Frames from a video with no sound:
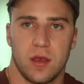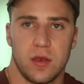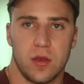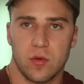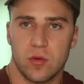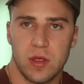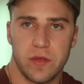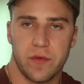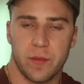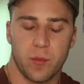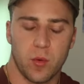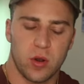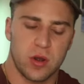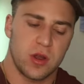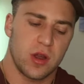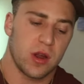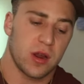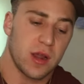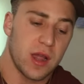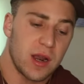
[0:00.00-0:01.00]
Do even more.
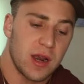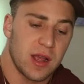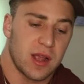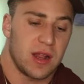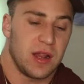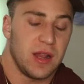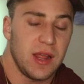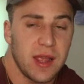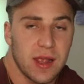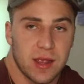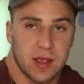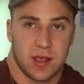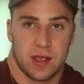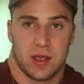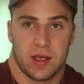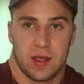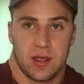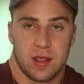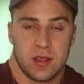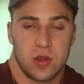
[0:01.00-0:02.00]
You're gonna
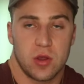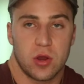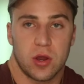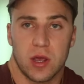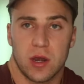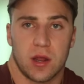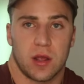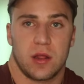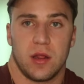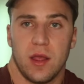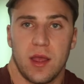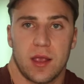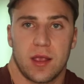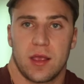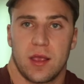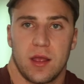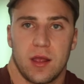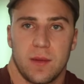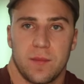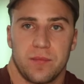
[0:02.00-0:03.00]
click. You're gonna
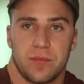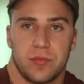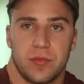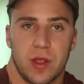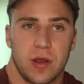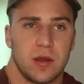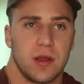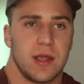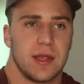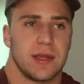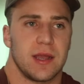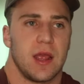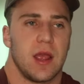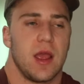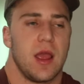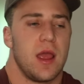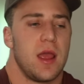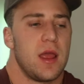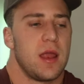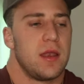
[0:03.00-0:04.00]
click.
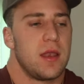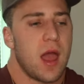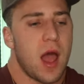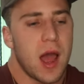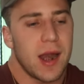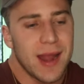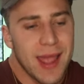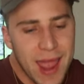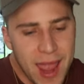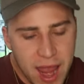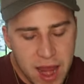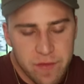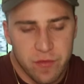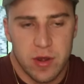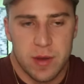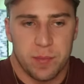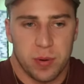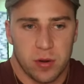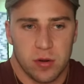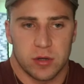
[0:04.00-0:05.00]
Not
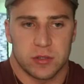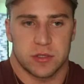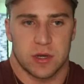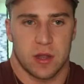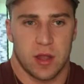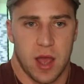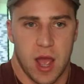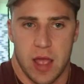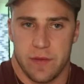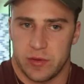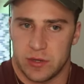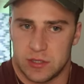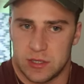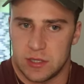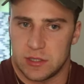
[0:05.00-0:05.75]
every person alive is